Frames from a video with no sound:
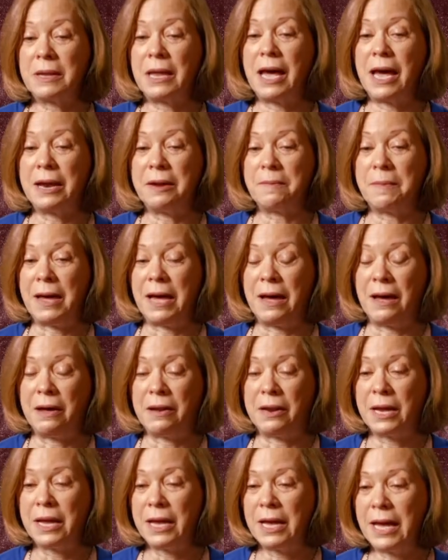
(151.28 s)
a lot
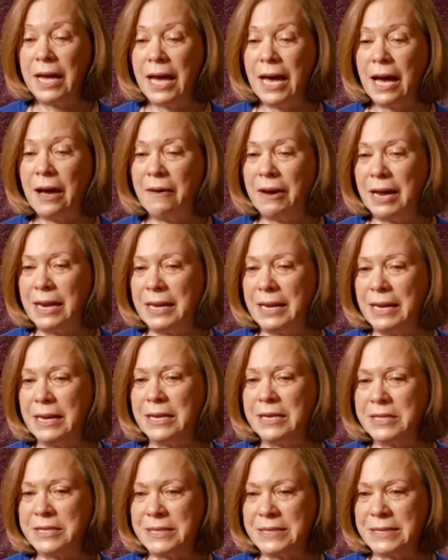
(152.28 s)
about how I
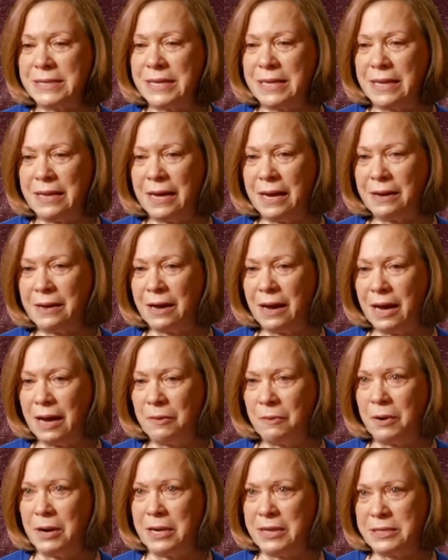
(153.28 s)
needed to see that God
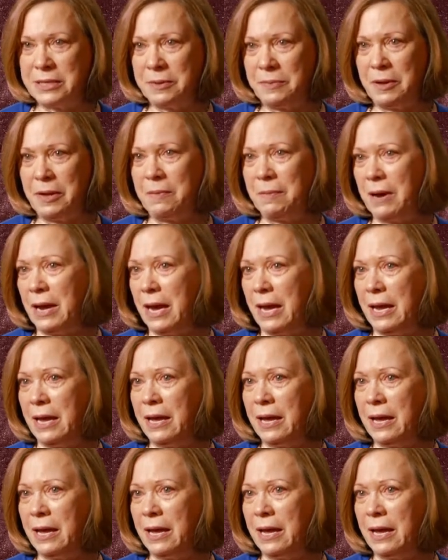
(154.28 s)
wanted to be my